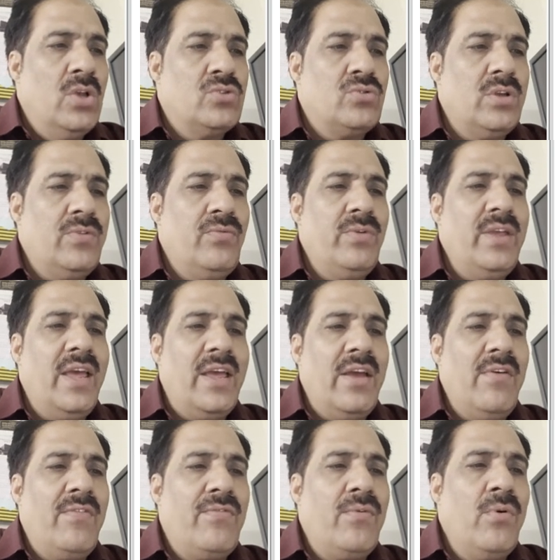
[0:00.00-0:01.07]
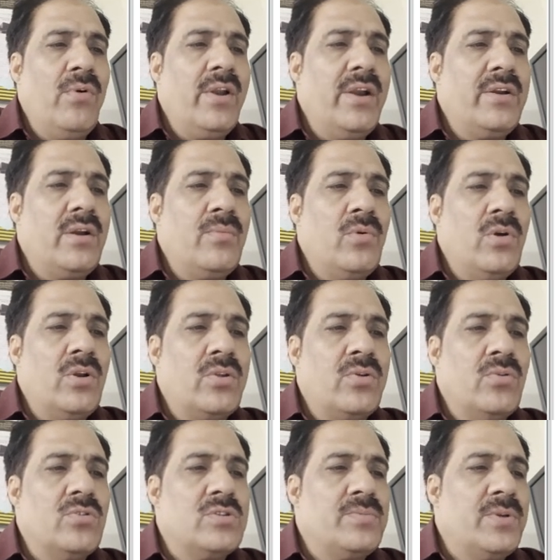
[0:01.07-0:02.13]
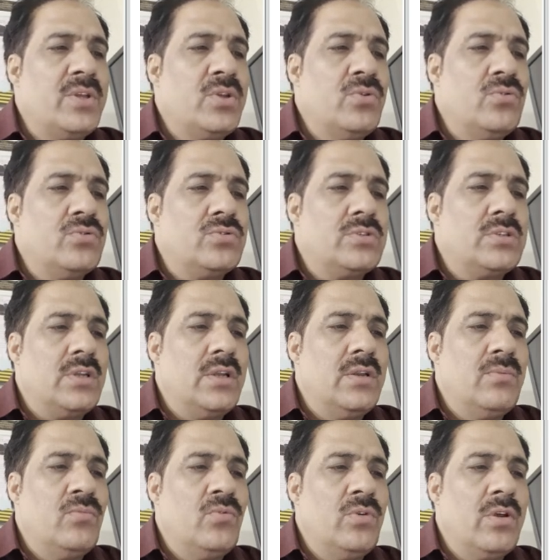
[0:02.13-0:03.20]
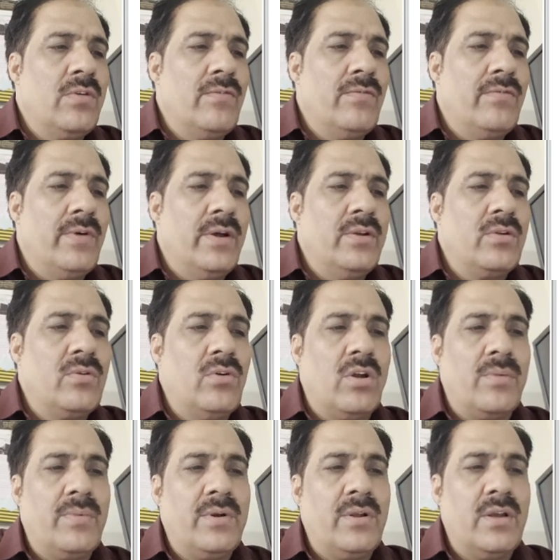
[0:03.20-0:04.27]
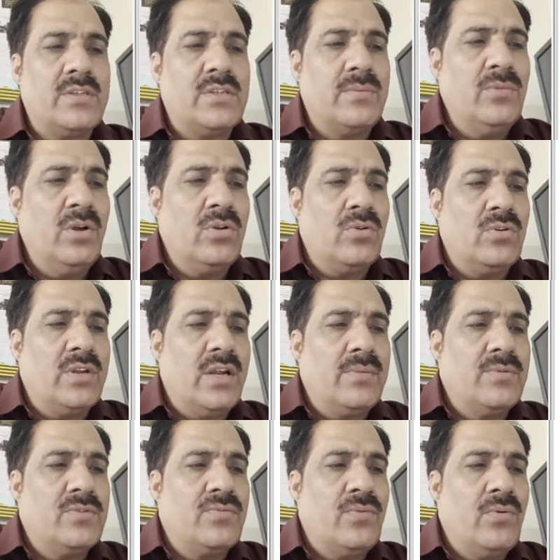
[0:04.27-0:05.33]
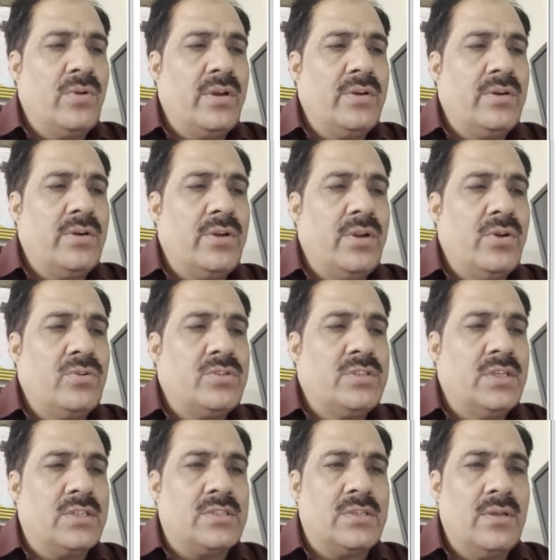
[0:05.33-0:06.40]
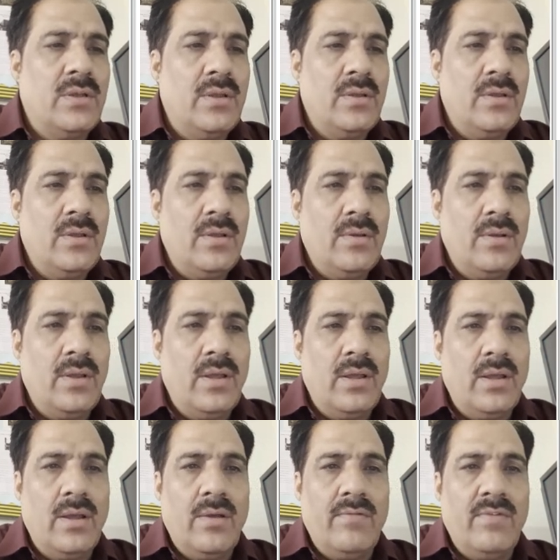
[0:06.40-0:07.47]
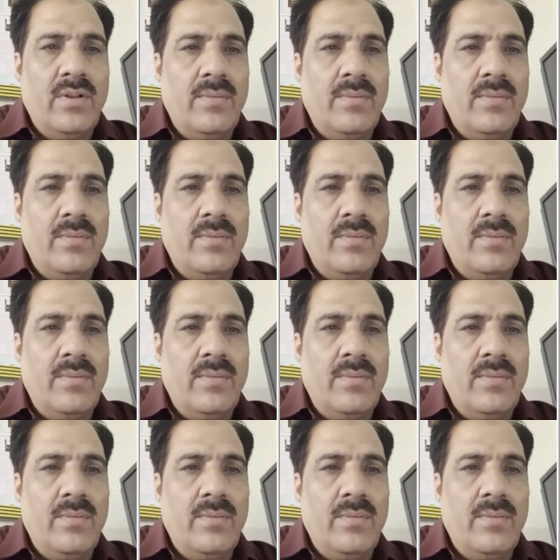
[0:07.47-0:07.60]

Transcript: So if we have 400 molecules being used in moving 1 carbon dioxide molecule, that means 400 into 6 will